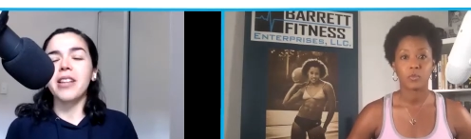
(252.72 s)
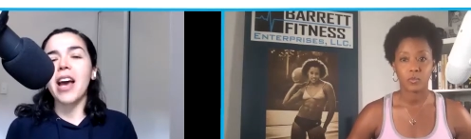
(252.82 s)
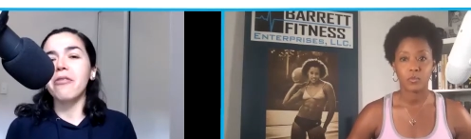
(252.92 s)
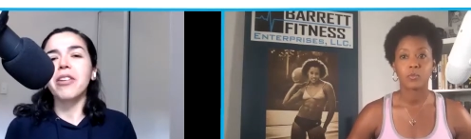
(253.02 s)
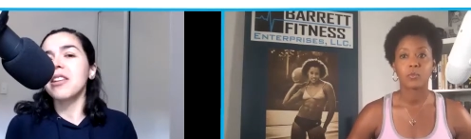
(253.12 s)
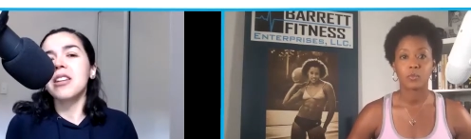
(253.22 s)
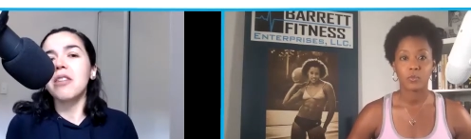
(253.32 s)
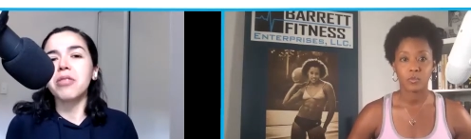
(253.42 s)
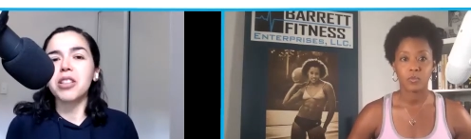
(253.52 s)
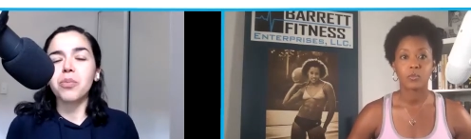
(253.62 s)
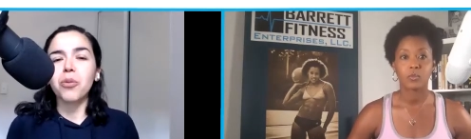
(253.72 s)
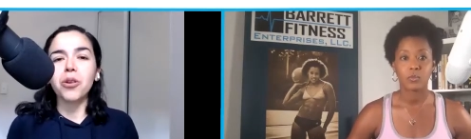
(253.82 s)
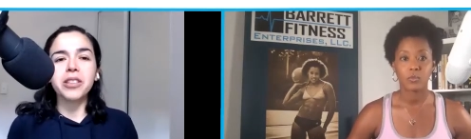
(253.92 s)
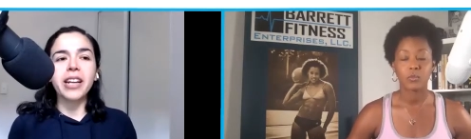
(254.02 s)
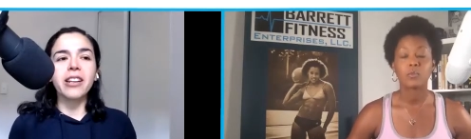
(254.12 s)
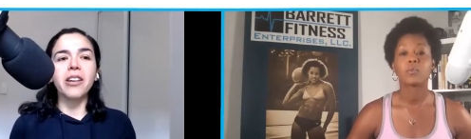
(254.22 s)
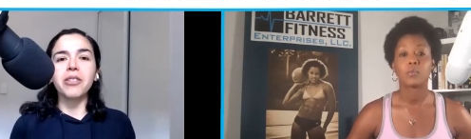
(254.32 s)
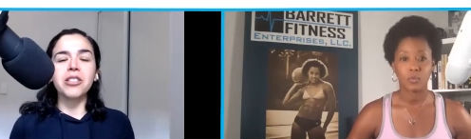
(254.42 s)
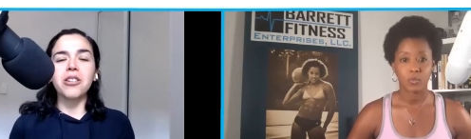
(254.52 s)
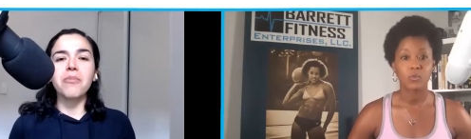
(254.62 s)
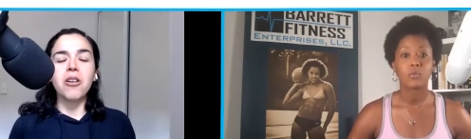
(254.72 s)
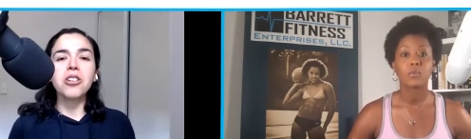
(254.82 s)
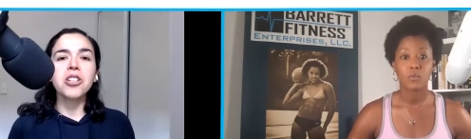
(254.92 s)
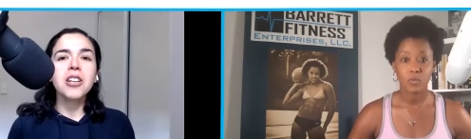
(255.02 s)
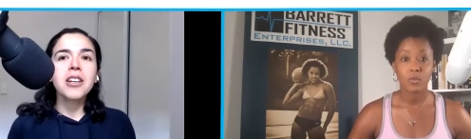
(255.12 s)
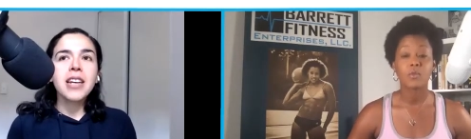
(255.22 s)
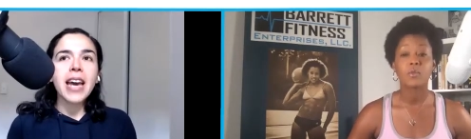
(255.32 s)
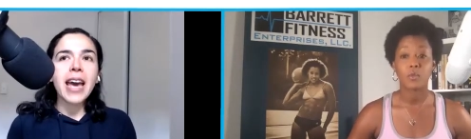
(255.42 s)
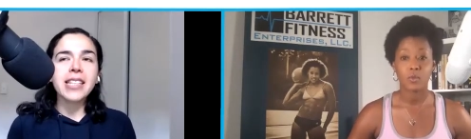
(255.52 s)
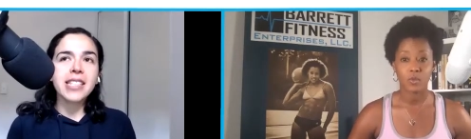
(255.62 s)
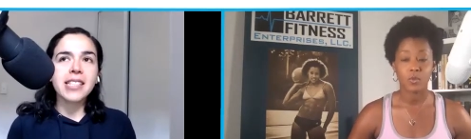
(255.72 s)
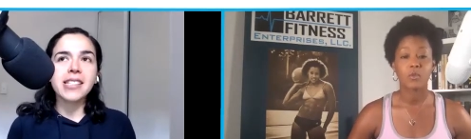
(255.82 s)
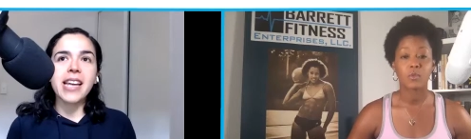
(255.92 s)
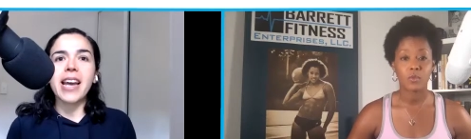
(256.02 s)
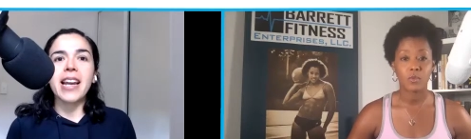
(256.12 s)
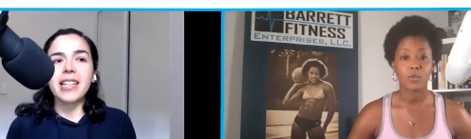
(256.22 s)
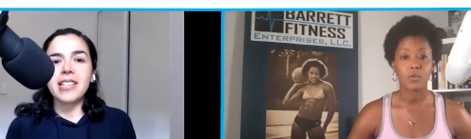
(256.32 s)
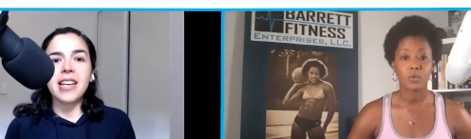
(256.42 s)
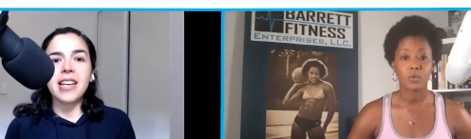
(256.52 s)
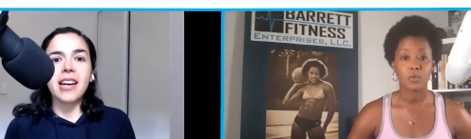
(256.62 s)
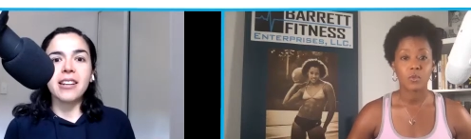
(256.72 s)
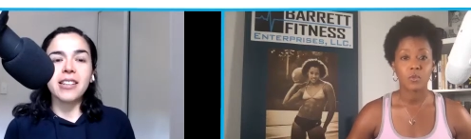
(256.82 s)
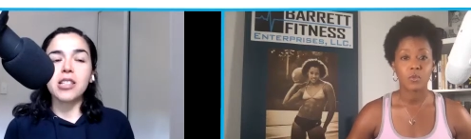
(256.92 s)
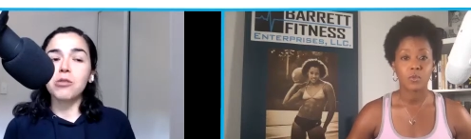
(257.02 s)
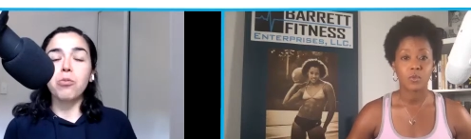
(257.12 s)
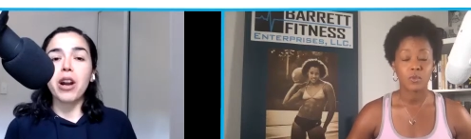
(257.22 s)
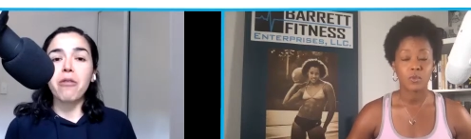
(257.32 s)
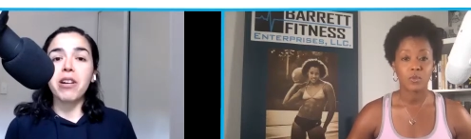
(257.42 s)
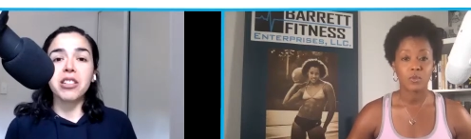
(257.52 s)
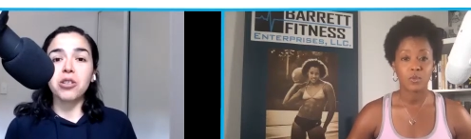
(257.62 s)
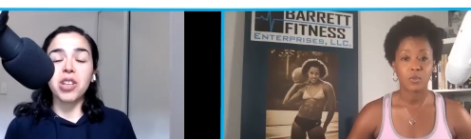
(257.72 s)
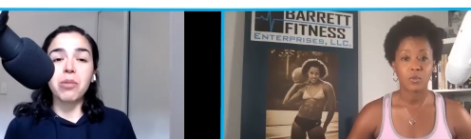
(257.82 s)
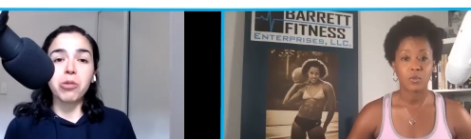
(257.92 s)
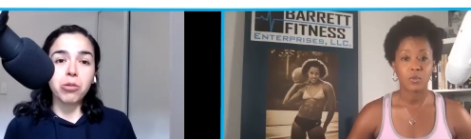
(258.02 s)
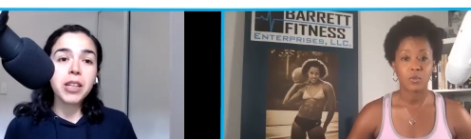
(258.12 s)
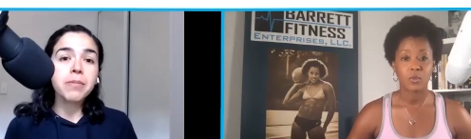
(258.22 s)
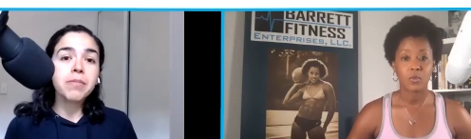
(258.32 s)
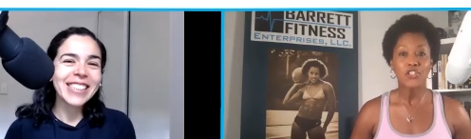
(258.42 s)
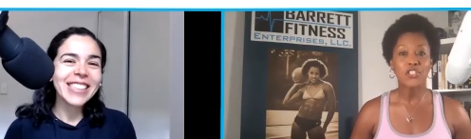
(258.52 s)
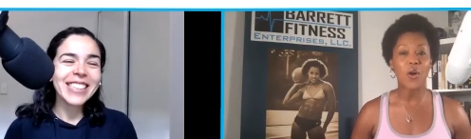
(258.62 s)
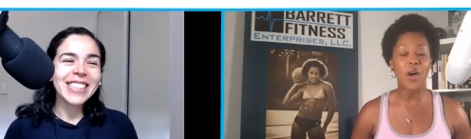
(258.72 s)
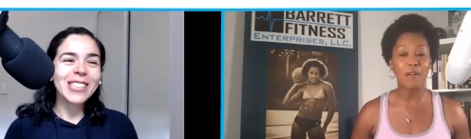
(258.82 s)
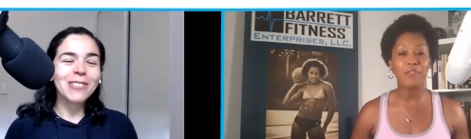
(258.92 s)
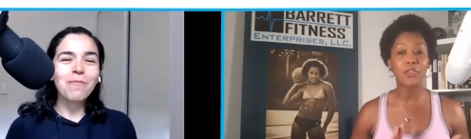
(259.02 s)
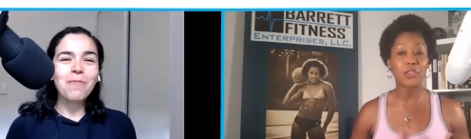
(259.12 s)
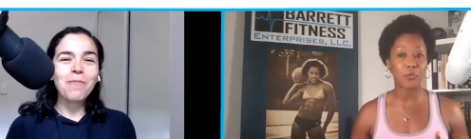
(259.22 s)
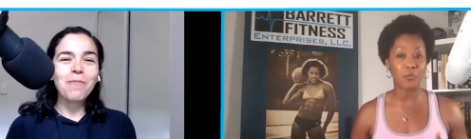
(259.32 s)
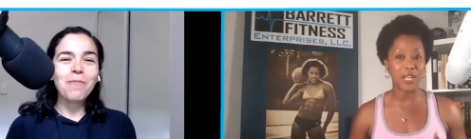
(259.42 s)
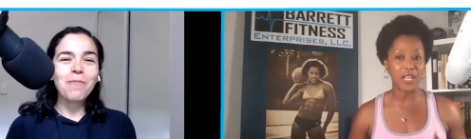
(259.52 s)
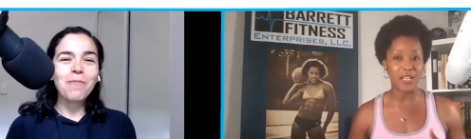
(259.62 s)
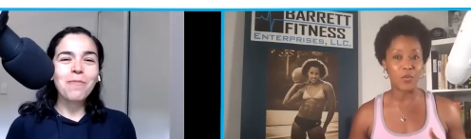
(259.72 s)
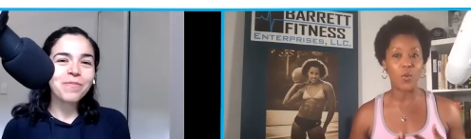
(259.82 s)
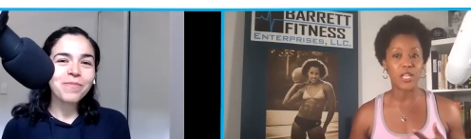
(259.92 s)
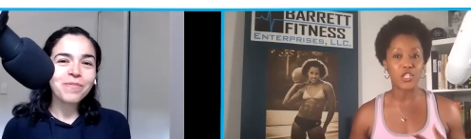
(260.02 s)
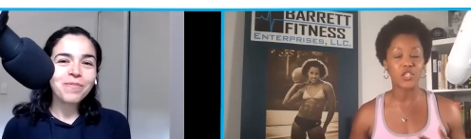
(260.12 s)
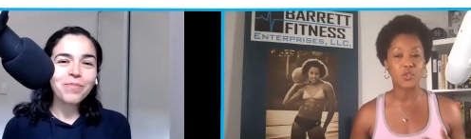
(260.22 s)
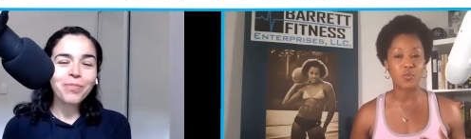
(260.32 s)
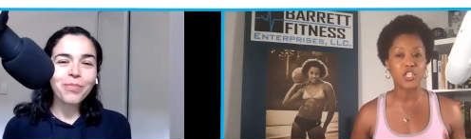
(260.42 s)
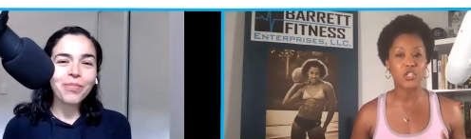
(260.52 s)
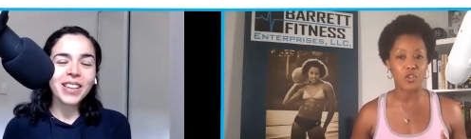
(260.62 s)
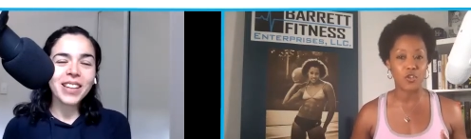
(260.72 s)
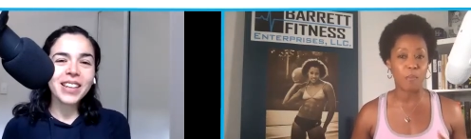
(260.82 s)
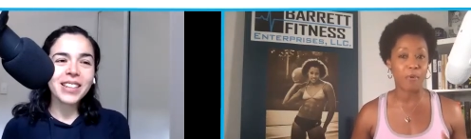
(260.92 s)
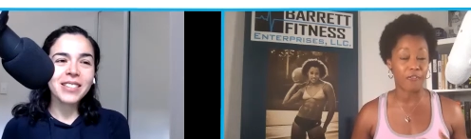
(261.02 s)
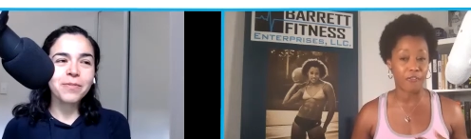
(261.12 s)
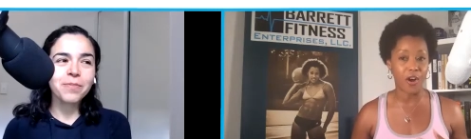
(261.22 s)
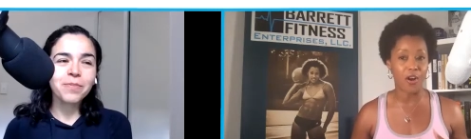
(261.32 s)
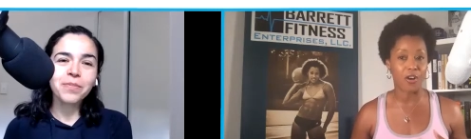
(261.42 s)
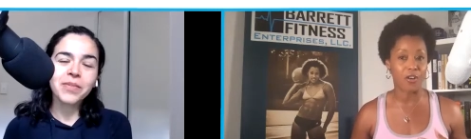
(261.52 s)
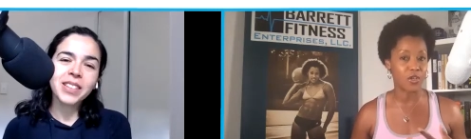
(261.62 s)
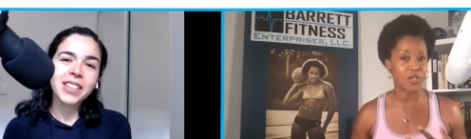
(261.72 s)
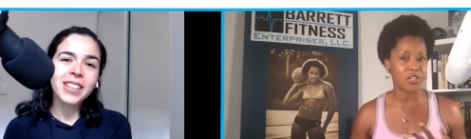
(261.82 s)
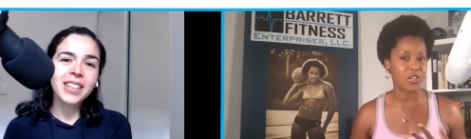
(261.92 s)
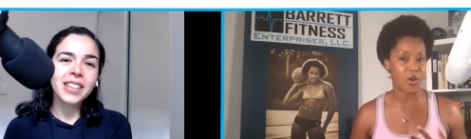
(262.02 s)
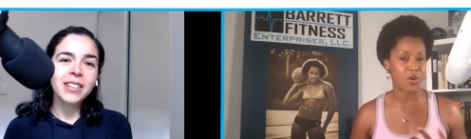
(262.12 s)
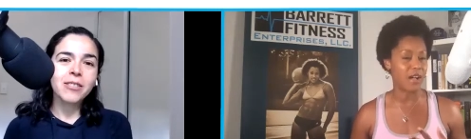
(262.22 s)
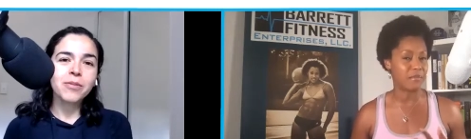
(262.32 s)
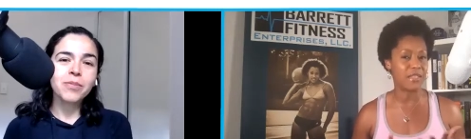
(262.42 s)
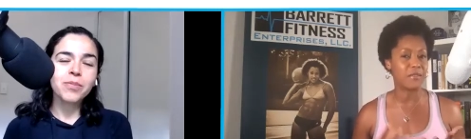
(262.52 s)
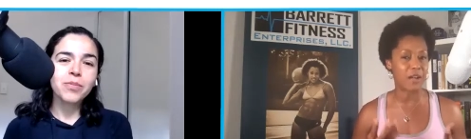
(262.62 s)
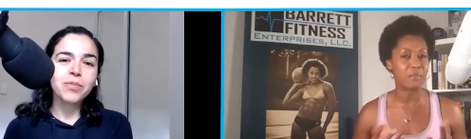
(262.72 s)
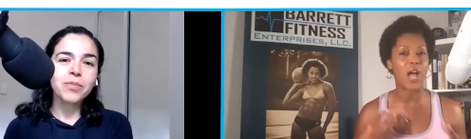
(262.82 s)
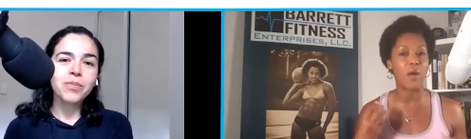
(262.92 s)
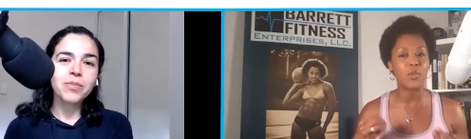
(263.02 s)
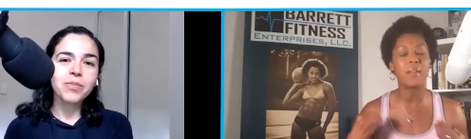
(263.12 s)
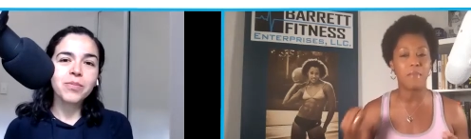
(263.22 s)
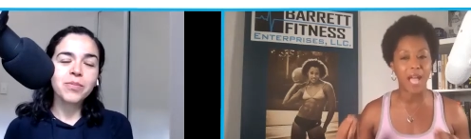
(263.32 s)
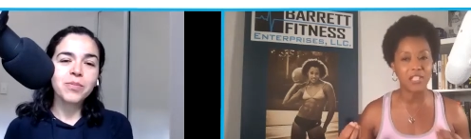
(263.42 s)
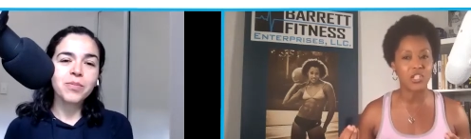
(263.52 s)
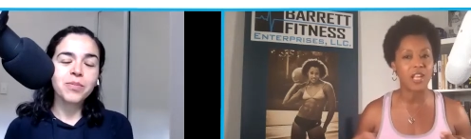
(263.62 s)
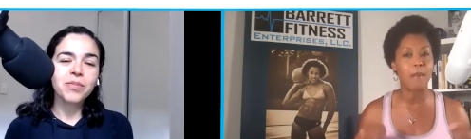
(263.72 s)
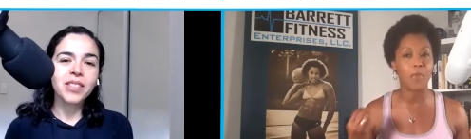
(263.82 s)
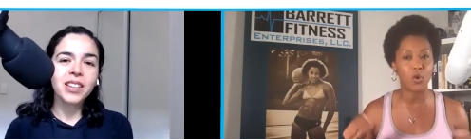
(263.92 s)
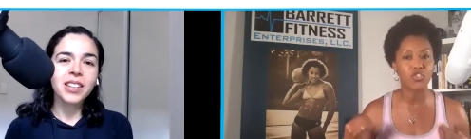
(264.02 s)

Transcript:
Speaker 1: I fell in love with the sport. I love it so much. And since then, I decided that's what I wanted to keep doing.
Speaker 2: So of the three, which which do you prefer? Or you know, I, I, I, would imagine that most